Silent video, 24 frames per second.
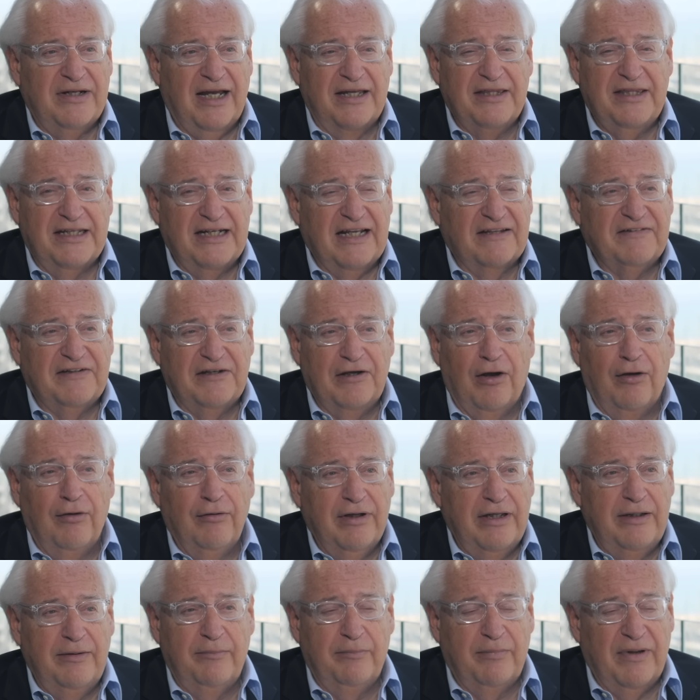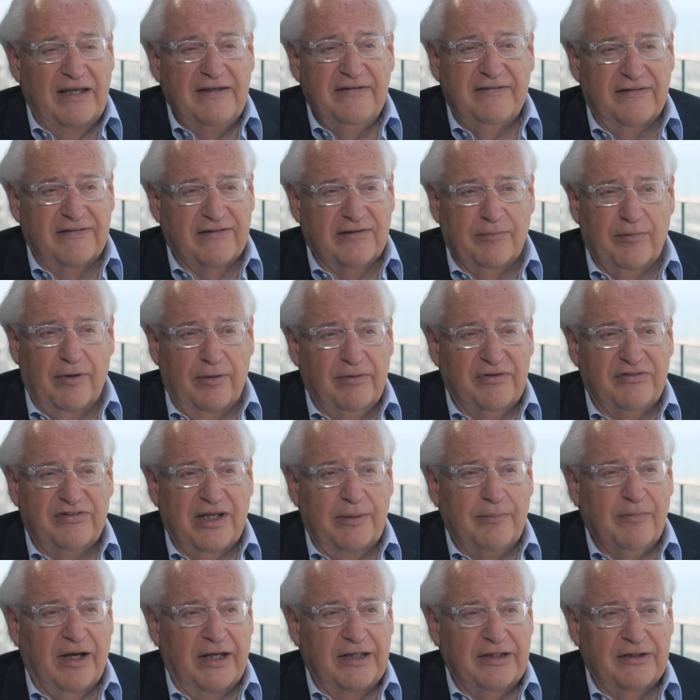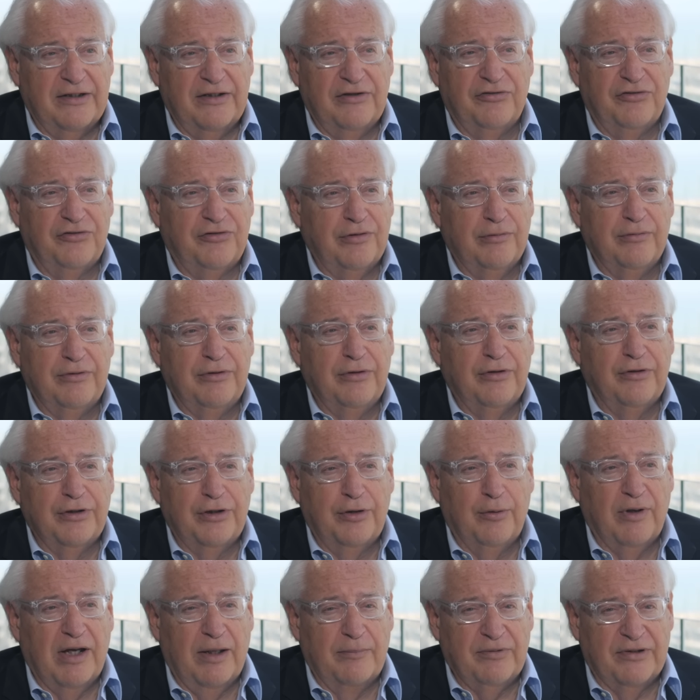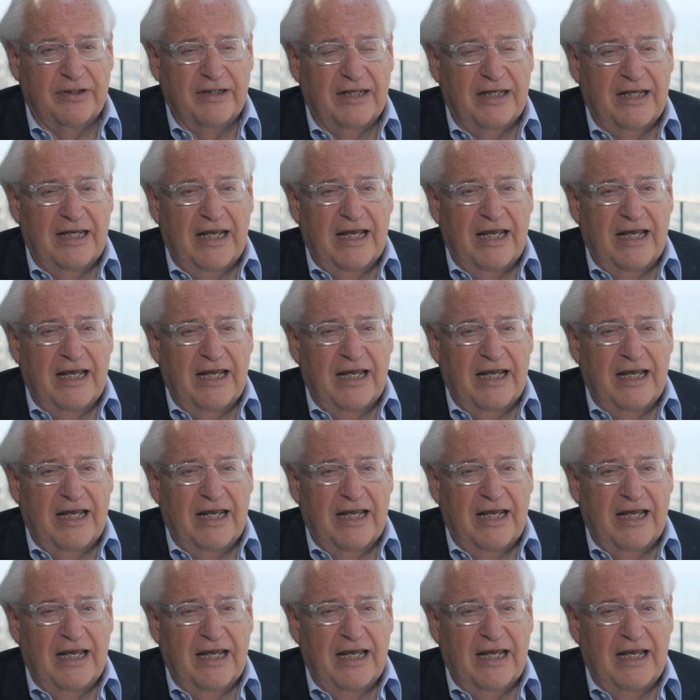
I think that's the only basis upon which they might eschew a nuclear weapon.